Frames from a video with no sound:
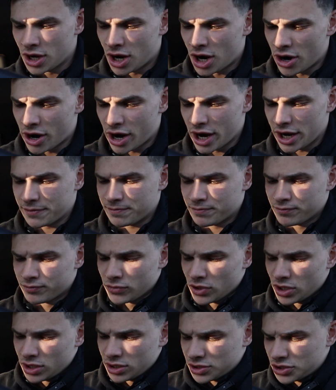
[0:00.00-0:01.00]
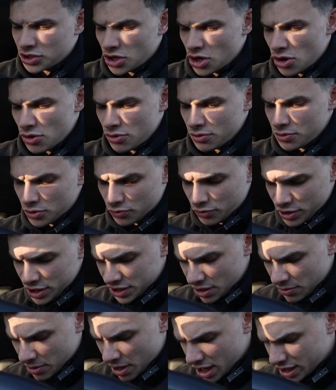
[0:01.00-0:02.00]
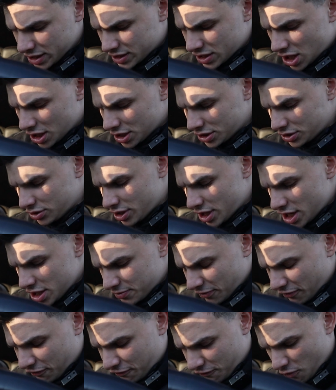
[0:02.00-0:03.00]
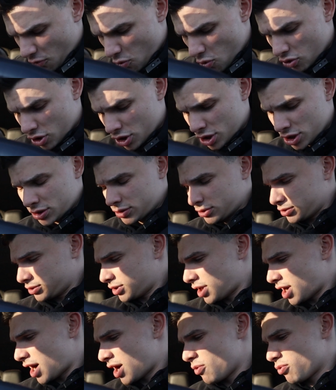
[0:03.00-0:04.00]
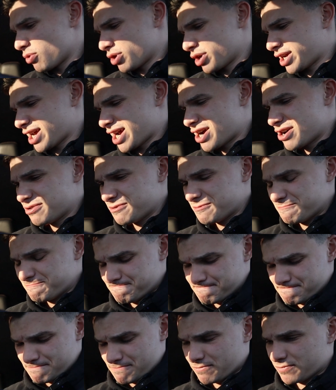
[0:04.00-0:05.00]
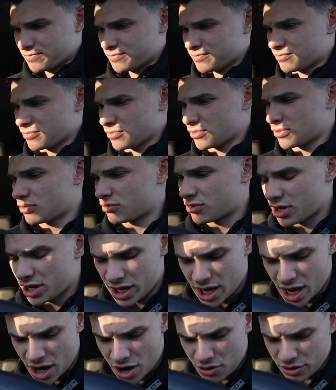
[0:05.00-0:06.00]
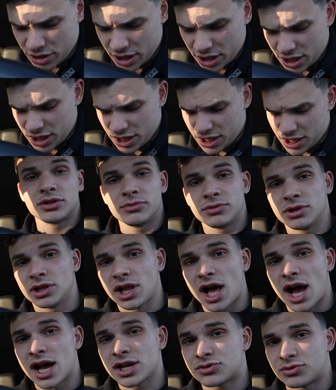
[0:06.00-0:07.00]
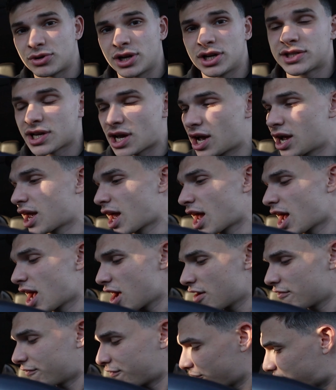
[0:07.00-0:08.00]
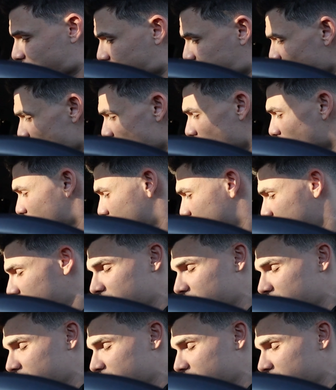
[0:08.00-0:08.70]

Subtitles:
right, so the reason I'm kind of talking to you guys before I work out right now is gonna be the last rant I have for